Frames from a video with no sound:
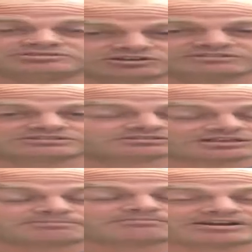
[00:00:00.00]
service,
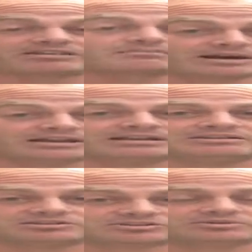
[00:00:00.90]
not providing the money
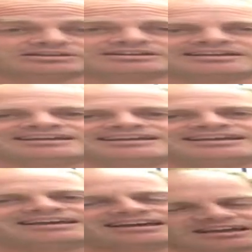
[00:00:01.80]
to do it.
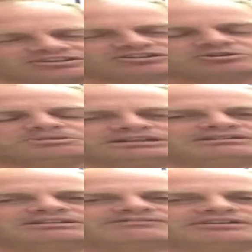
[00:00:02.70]
And I do
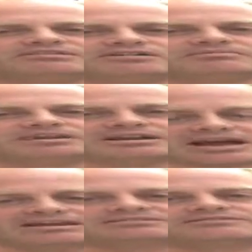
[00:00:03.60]
believe that the federal government
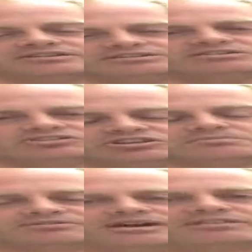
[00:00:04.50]
has the funds and should
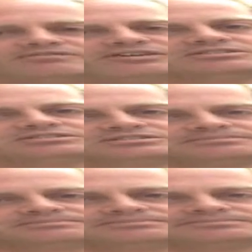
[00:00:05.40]
provide the
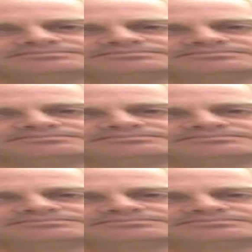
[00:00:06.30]
funds.